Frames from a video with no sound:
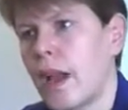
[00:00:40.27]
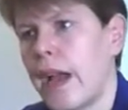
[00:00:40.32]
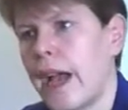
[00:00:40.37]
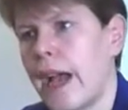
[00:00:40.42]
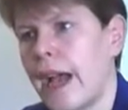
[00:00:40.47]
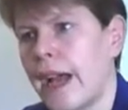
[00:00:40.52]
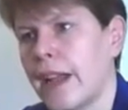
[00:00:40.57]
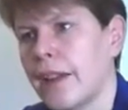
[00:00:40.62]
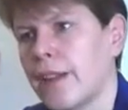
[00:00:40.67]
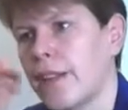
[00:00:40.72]

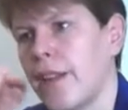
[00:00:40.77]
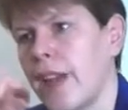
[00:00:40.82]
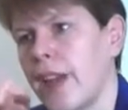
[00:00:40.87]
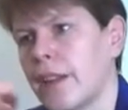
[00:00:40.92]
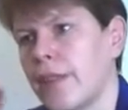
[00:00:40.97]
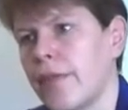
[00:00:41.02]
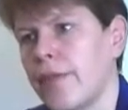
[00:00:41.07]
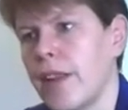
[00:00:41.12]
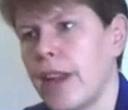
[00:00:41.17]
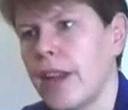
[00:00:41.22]
and that
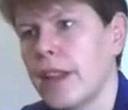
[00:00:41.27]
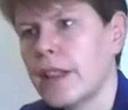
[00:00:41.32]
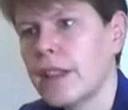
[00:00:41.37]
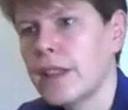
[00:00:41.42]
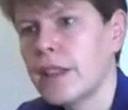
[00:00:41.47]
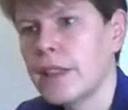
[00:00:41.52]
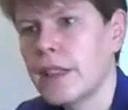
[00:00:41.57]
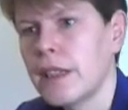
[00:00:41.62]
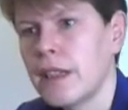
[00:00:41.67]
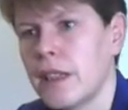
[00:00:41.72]
fat
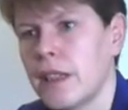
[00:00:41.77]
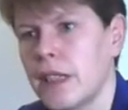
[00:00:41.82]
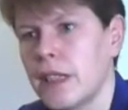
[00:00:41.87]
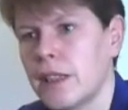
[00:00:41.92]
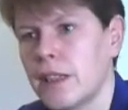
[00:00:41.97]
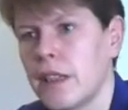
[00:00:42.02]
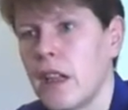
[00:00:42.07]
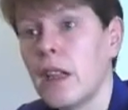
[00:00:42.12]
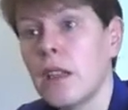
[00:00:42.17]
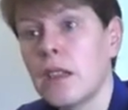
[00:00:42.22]

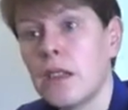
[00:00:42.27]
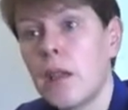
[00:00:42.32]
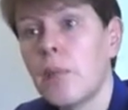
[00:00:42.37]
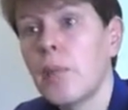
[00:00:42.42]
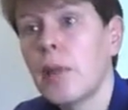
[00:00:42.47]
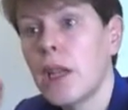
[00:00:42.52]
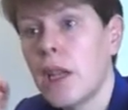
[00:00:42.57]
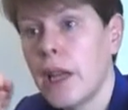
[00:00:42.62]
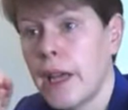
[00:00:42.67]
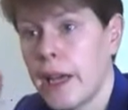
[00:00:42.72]
is a
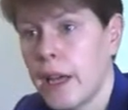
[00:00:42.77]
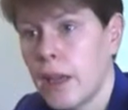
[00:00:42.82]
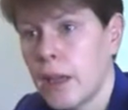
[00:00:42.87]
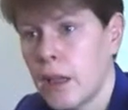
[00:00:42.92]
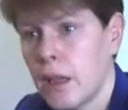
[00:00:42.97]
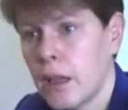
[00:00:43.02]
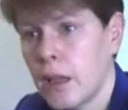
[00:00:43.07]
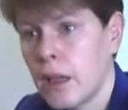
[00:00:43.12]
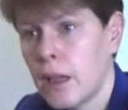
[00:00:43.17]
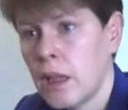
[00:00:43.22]
double layer,
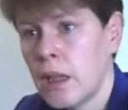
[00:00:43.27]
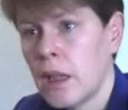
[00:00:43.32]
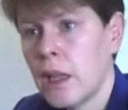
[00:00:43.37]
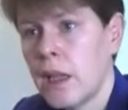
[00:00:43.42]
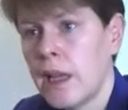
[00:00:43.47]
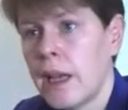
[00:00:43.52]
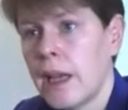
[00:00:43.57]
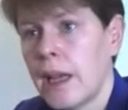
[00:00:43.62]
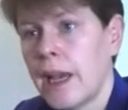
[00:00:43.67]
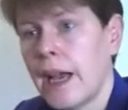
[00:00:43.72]

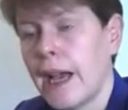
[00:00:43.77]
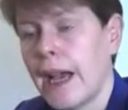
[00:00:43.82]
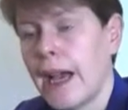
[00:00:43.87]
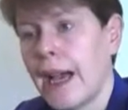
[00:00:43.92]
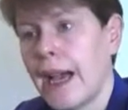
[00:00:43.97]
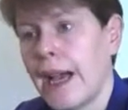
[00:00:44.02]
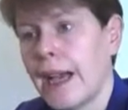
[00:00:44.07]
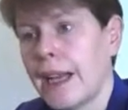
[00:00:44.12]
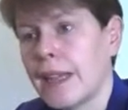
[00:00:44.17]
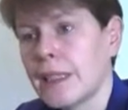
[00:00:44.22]

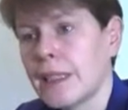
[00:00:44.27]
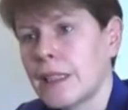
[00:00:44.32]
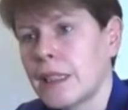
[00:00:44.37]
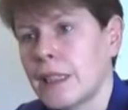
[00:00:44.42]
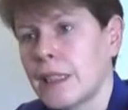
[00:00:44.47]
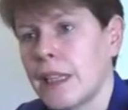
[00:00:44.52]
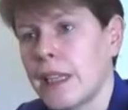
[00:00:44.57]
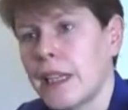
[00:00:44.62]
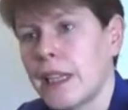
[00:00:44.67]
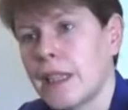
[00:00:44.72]
and
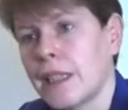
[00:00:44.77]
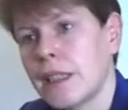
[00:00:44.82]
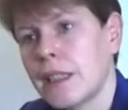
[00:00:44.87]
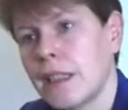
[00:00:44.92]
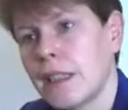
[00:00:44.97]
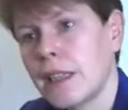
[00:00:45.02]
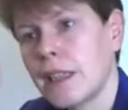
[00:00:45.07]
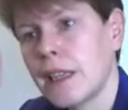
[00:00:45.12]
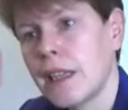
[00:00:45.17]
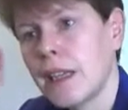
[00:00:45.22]
it
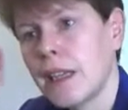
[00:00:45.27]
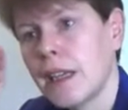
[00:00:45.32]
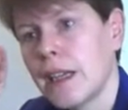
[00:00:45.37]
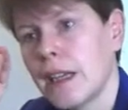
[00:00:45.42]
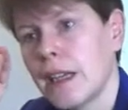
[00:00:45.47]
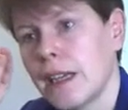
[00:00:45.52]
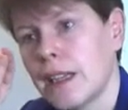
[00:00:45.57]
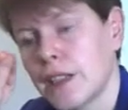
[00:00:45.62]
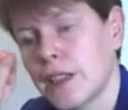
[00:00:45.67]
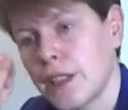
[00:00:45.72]

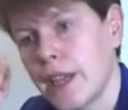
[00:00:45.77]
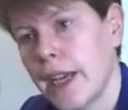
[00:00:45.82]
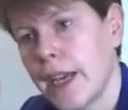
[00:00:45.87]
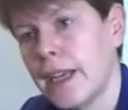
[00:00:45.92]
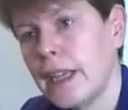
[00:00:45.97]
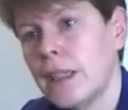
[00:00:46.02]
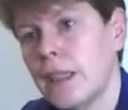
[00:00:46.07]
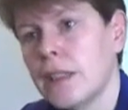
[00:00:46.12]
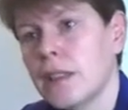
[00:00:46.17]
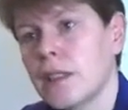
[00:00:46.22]

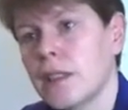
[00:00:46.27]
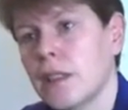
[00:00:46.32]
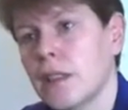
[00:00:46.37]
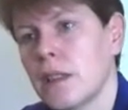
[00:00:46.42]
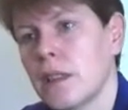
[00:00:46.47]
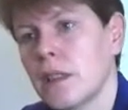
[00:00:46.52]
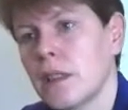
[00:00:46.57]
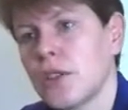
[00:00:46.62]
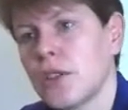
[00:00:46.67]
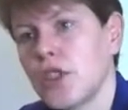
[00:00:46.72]
contains
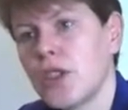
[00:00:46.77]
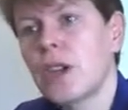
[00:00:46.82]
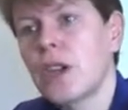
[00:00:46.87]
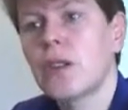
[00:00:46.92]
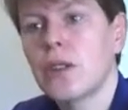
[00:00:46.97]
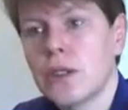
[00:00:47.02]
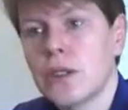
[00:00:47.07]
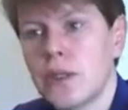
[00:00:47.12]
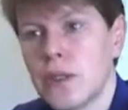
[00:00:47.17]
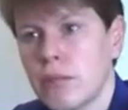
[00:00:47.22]

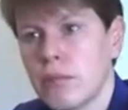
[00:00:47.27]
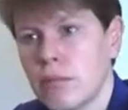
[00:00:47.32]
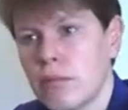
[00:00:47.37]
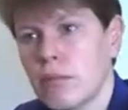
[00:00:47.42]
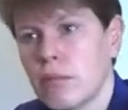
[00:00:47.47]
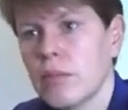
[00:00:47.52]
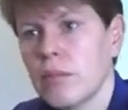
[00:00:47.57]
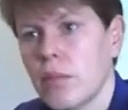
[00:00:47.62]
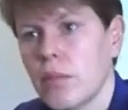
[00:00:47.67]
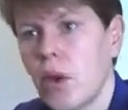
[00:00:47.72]
chunks
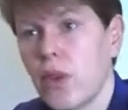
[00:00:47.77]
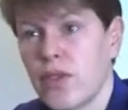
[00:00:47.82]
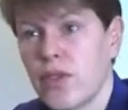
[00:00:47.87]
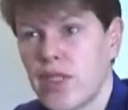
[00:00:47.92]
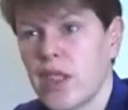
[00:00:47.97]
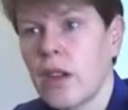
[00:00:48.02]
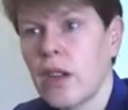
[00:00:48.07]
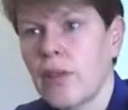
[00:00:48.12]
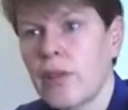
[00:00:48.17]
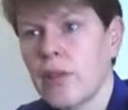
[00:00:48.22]
of
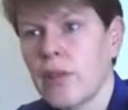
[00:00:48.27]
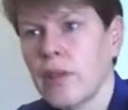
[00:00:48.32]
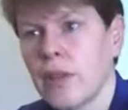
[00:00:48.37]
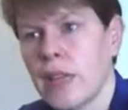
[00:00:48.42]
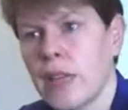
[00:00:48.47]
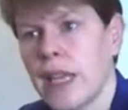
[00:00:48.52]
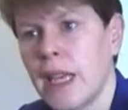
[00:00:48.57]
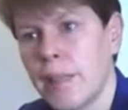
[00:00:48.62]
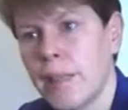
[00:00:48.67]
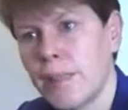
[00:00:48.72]
stuff
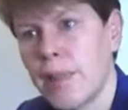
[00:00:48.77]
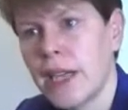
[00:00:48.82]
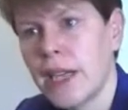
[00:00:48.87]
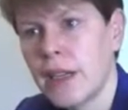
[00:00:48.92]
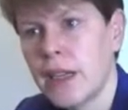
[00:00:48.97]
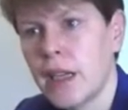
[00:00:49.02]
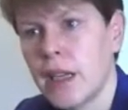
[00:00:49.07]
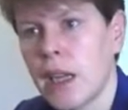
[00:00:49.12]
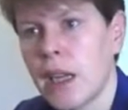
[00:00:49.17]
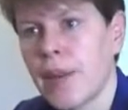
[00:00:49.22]

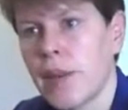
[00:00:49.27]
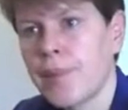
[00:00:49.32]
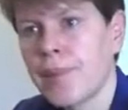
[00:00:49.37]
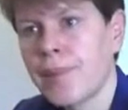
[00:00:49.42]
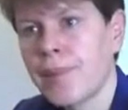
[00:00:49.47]
embedded in it.